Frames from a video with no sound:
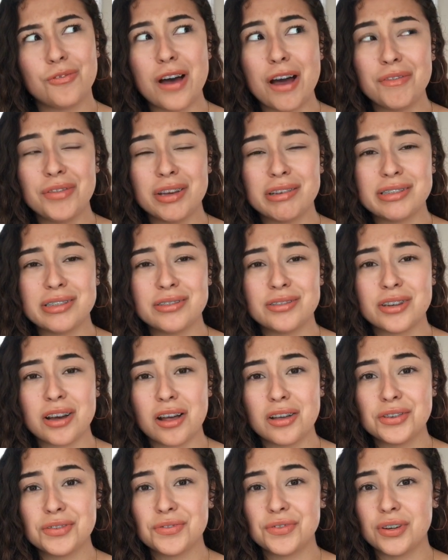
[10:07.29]

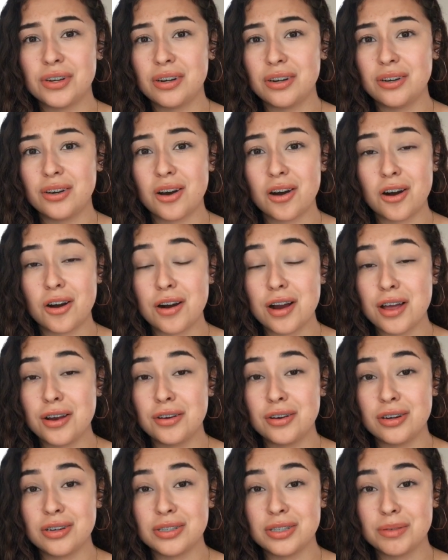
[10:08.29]
$5,000 for an
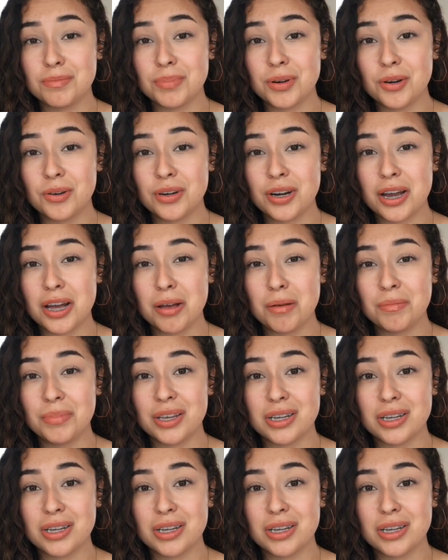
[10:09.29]
RN nursing program,